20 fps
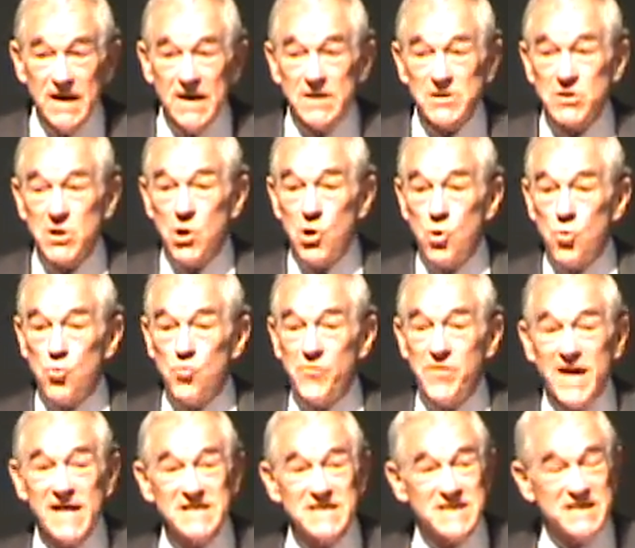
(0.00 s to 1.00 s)
So
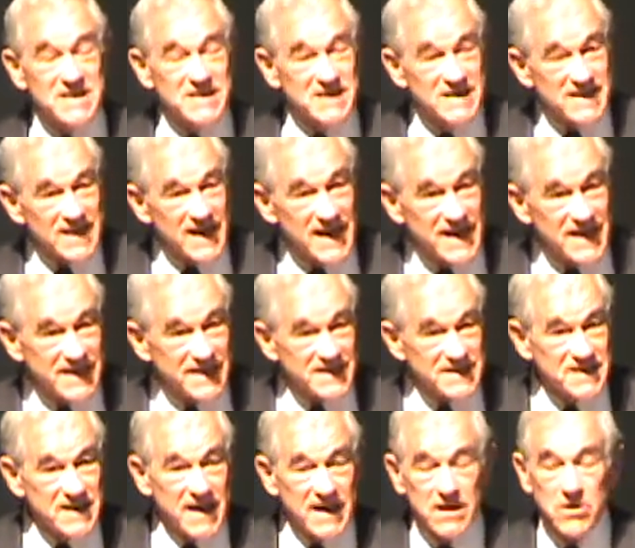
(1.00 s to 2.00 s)
let's take
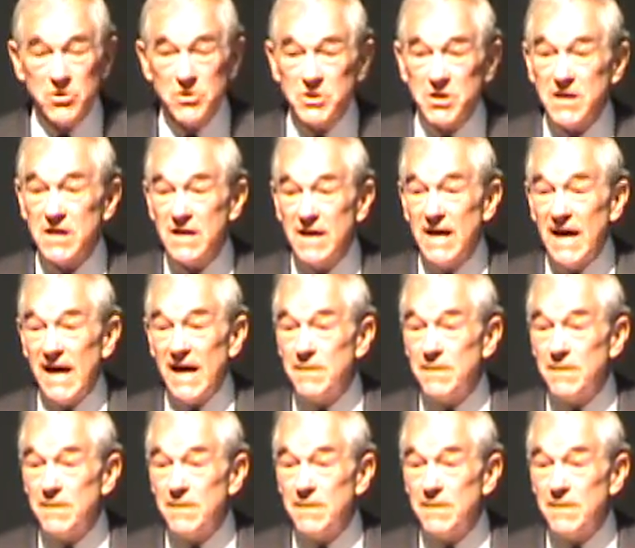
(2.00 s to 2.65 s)
this energy